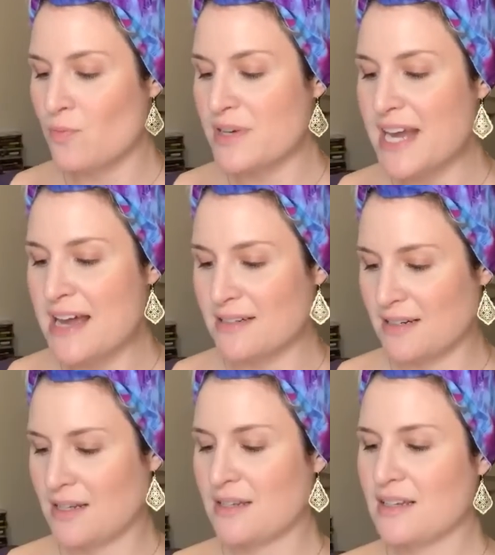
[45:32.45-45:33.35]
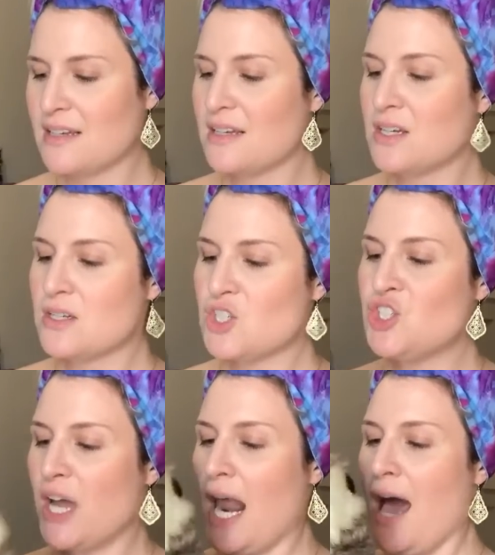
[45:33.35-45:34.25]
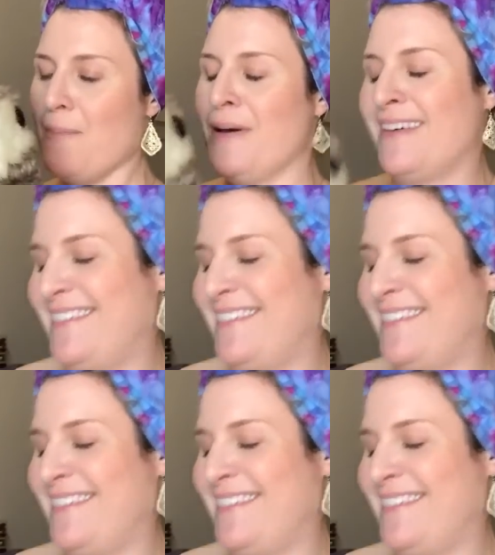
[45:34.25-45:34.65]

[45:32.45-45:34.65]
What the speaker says: We're done. Shut up.